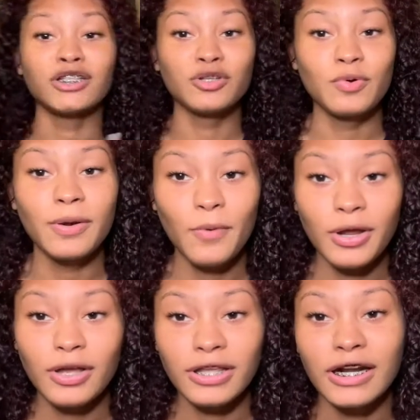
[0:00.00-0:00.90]
do want to point
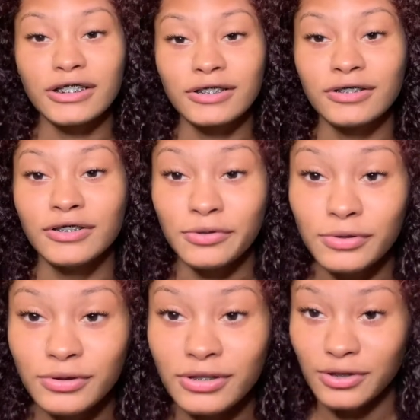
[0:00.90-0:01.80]
out that I do
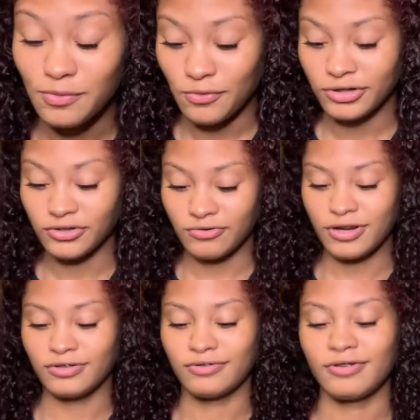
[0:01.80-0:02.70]
use a new
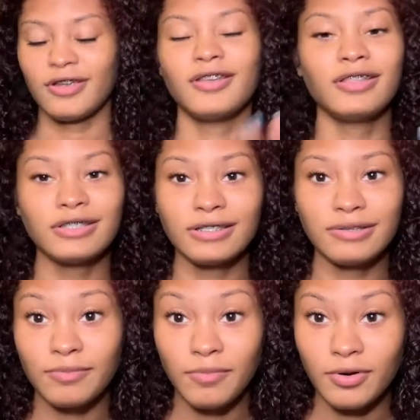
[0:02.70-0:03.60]
moisturizer. This isn't
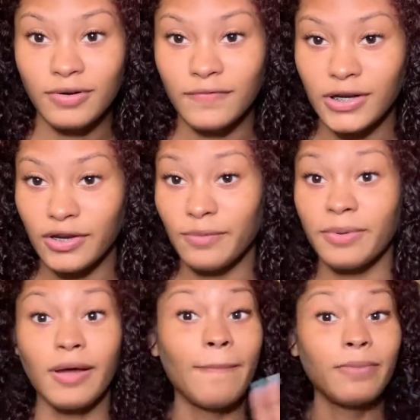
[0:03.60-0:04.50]
even important in the video,
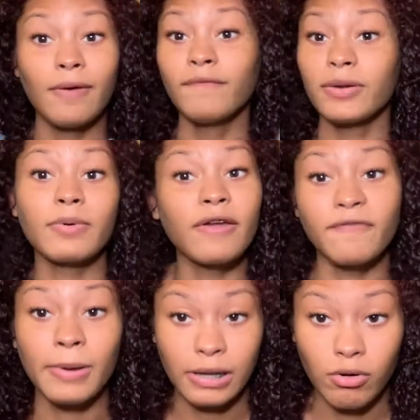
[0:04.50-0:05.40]
but I'm gonna put
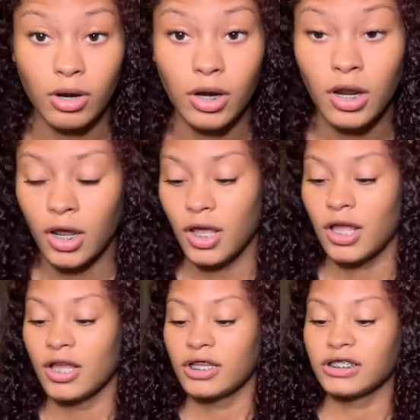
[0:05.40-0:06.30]
everybody on.
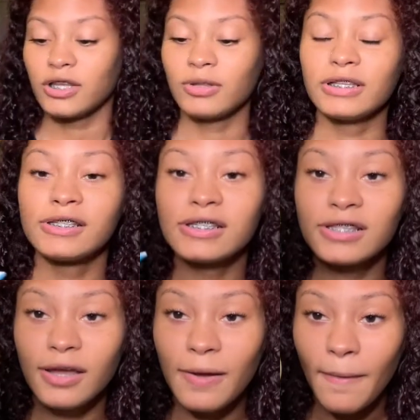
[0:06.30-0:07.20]
So this is
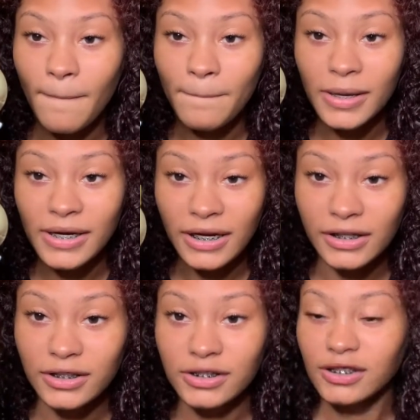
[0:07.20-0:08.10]
the
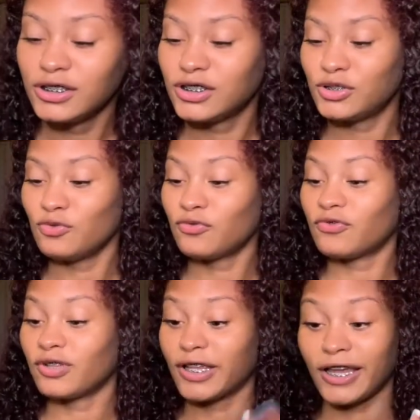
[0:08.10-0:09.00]
Banana
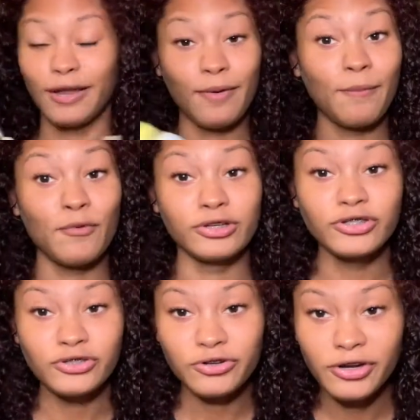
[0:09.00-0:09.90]
Souffle
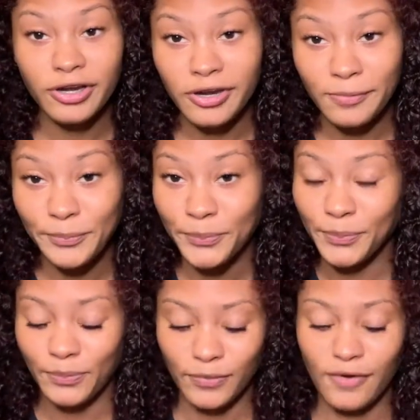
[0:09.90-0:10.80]
Moisture Cream
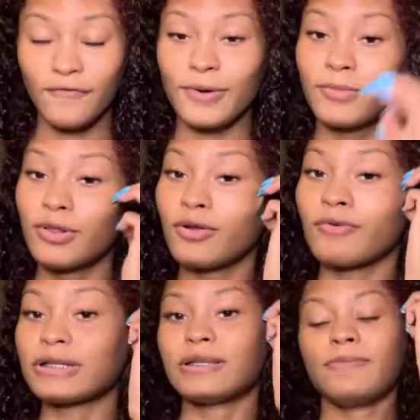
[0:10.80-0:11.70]
from Glow
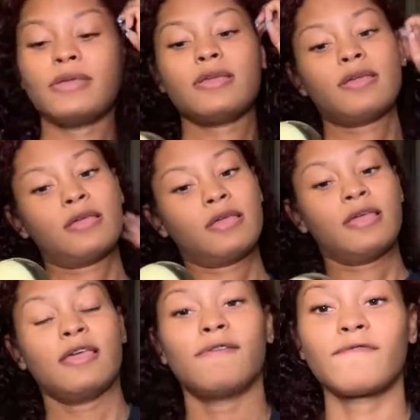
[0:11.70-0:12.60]
Recipe.
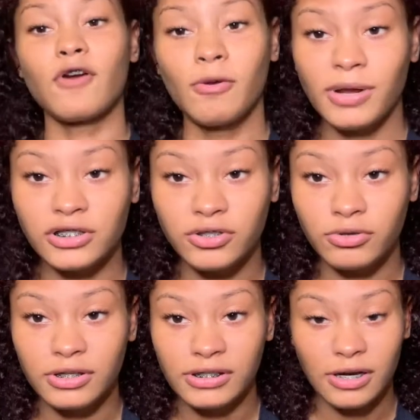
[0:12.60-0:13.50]
And for all my
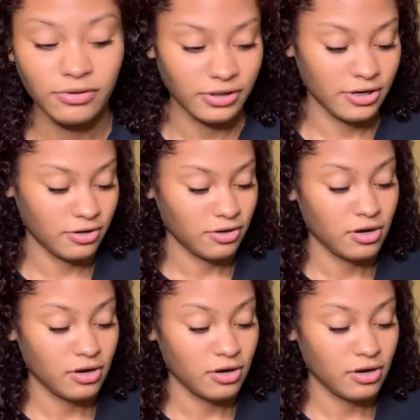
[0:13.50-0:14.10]
students out there,